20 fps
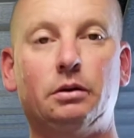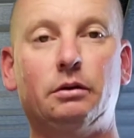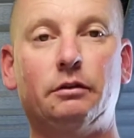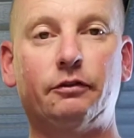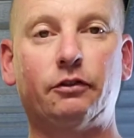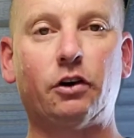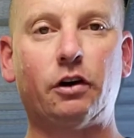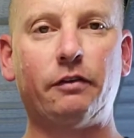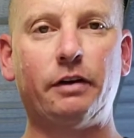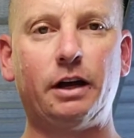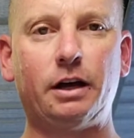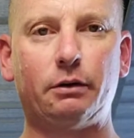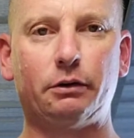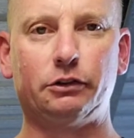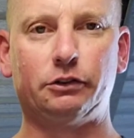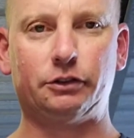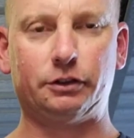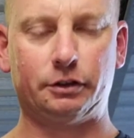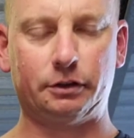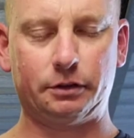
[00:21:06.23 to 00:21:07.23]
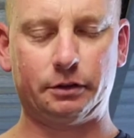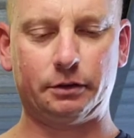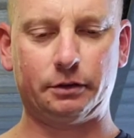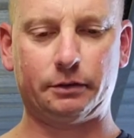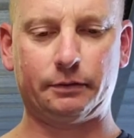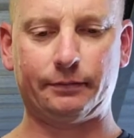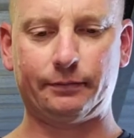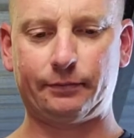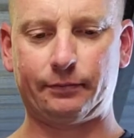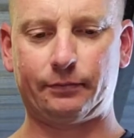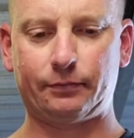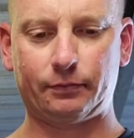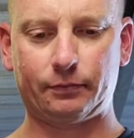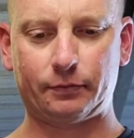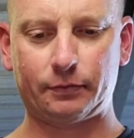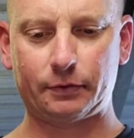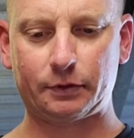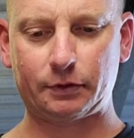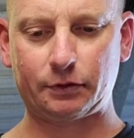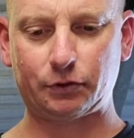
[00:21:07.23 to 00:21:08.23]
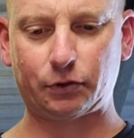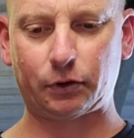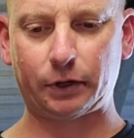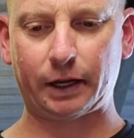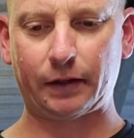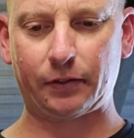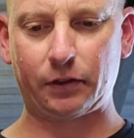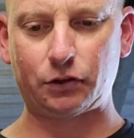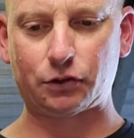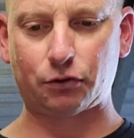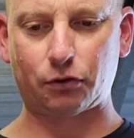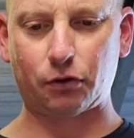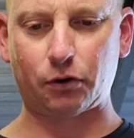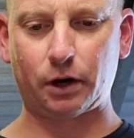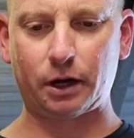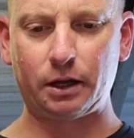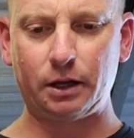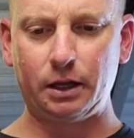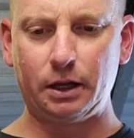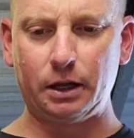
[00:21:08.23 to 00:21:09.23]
5 hours trying to get this dry.